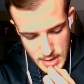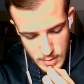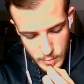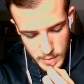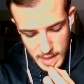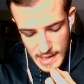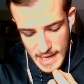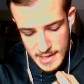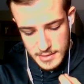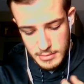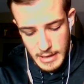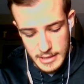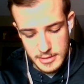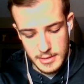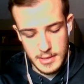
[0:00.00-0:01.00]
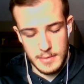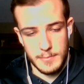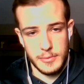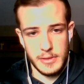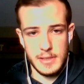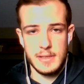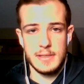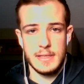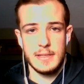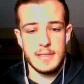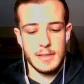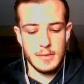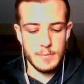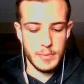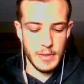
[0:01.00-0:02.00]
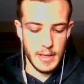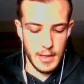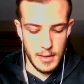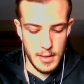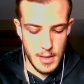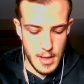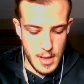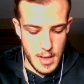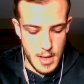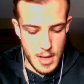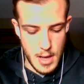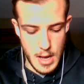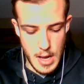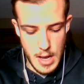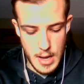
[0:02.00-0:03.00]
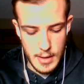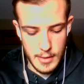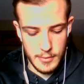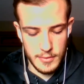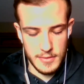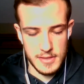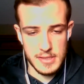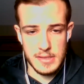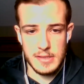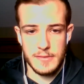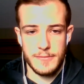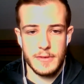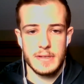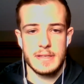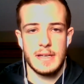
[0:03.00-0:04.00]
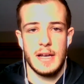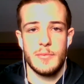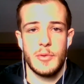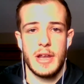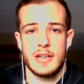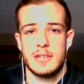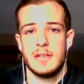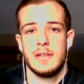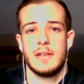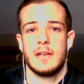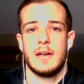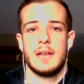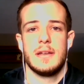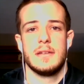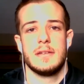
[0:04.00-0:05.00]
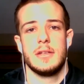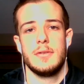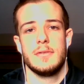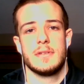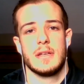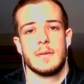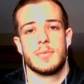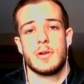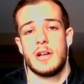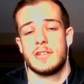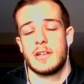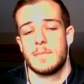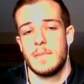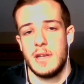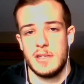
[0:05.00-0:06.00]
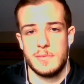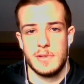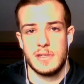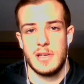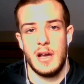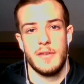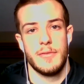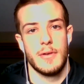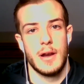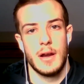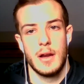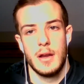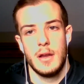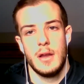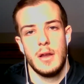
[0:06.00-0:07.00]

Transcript: we had to actually complete a detailed plan. And this is the first time we actually got into using project management software.